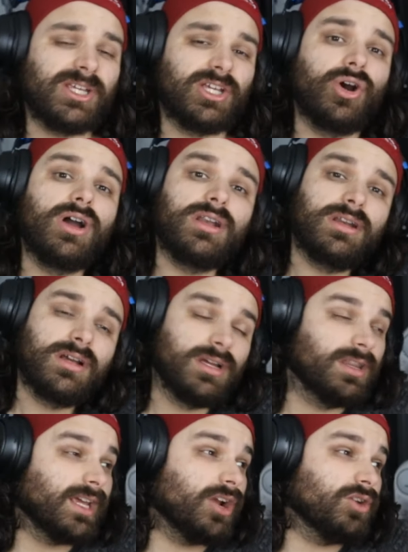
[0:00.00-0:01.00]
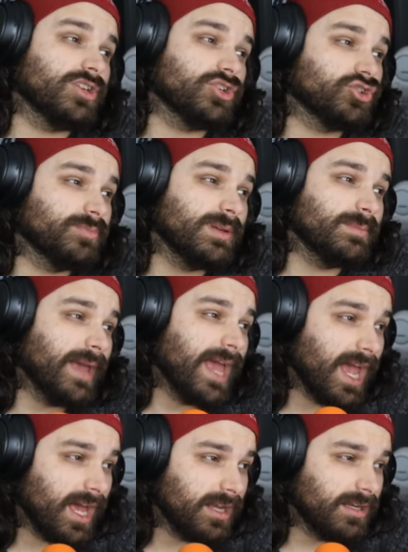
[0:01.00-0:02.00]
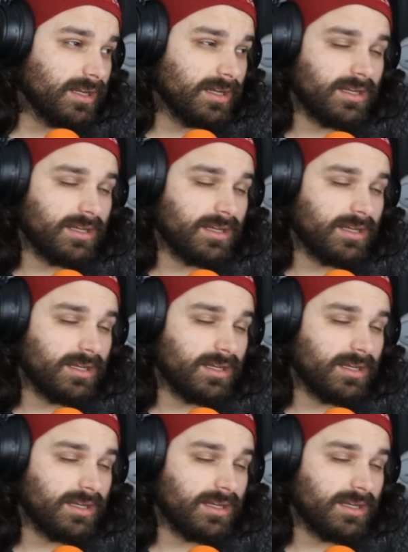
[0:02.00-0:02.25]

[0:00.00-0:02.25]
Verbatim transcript: good. Like I don't think she'll be bad.